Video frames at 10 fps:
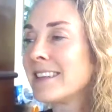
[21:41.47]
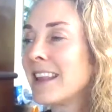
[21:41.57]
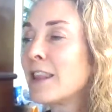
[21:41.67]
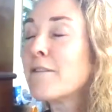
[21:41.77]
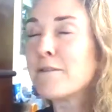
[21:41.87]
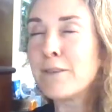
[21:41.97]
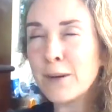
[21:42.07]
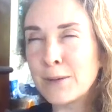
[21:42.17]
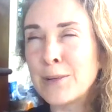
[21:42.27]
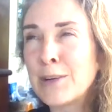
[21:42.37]
the
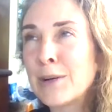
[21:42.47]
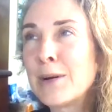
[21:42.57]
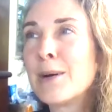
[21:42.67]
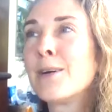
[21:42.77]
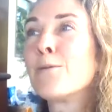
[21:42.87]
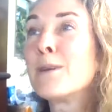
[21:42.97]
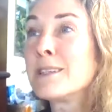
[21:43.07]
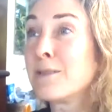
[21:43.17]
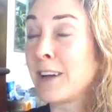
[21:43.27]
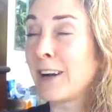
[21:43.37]
food
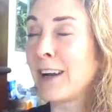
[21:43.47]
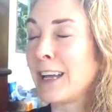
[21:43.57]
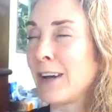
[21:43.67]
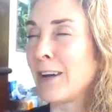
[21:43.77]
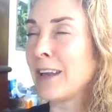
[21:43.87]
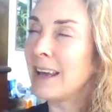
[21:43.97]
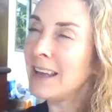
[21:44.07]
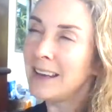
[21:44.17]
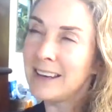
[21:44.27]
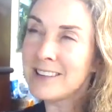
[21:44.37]
was very good.
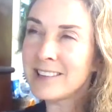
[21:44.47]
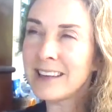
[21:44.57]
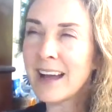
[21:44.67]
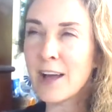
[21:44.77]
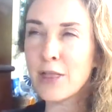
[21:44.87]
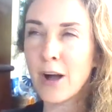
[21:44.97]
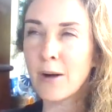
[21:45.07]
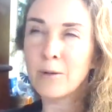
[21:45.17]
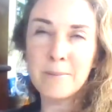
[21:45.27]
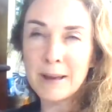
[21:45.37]
And initially I thought,
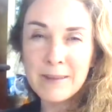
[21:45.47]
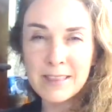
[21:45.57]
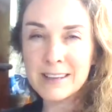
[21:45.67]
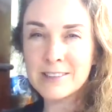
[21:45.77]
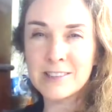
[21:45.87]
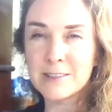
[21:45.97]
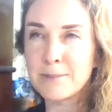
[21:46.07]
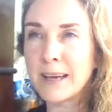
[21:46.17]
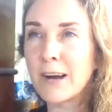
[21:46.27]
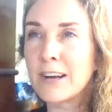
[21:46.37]
well, maybe that's just
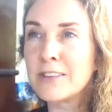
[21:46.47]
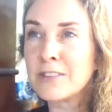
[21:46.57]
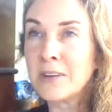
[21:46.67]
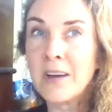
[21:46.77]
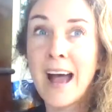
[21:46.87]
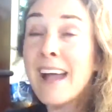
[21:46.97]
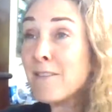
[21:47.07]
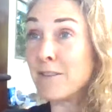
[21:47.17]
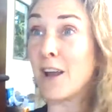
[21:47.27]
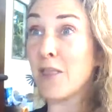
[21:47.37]
because I have
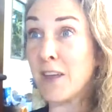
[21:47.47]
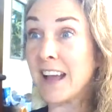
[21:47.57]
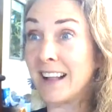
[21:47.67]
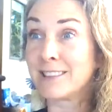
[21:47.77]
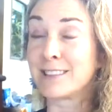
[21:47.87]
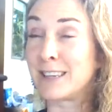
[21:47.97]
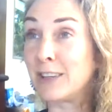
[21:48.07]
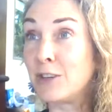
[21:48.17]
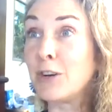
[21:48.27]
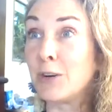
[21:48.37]
nothing else to
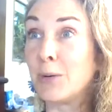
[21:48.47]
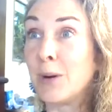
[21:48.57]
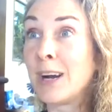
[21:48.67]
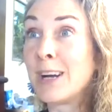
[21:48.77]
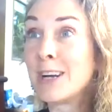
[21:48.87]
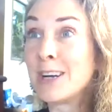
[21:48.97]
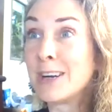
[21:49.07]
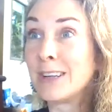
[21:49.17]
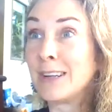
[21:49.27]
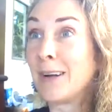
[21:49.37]
do.
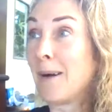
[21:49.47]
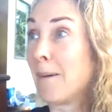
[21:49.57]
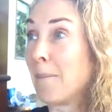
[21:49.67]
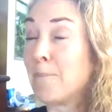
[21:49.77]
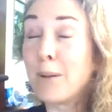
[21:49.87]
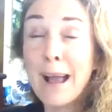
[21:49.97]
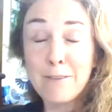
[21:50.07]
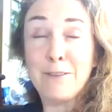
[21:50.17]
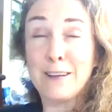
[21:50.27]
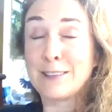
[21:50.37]

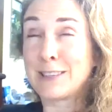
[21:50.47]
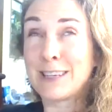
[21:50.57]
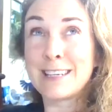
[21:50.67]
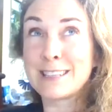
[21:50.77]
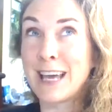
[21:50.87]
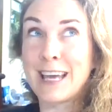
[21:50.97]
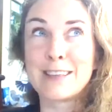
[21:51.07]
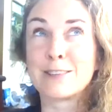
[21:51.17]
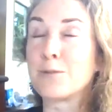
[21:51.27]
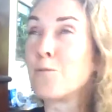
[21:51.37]
Breakfast is like
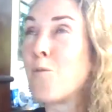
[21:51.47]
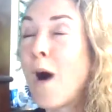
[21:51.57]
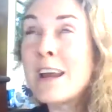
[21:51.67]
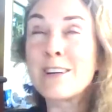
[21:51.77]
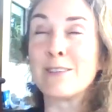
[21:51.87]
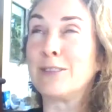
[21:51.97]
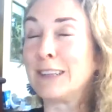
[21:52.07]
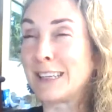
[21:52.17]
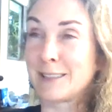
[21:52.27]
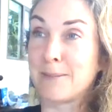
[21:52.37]
this wonderful
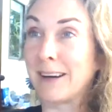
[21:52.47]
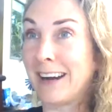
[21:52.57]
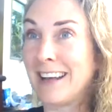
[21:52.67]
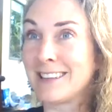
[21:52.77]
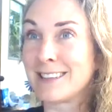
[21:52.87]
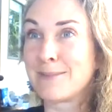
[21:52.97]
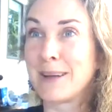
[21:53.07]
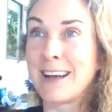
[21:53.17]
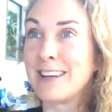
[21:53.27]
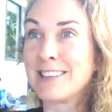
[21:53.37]
experience
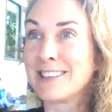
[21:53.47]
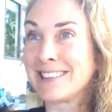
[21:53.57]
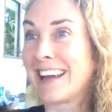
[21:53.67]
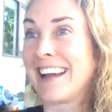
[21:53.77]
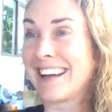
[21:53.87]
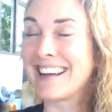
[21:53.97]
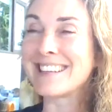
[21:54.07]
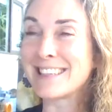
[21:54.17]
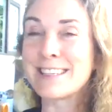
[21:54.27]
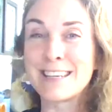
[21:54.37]
because like
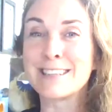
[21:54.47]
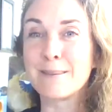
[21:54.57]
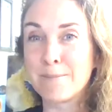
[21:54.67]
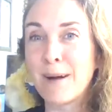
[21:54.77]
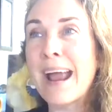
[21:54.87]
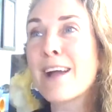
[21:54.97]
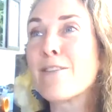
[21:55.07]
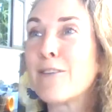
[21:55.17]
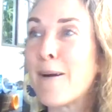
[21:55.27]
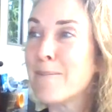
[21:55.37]
it's a break
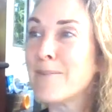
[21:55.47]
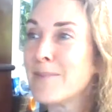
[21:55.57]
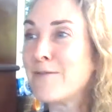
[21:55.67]
from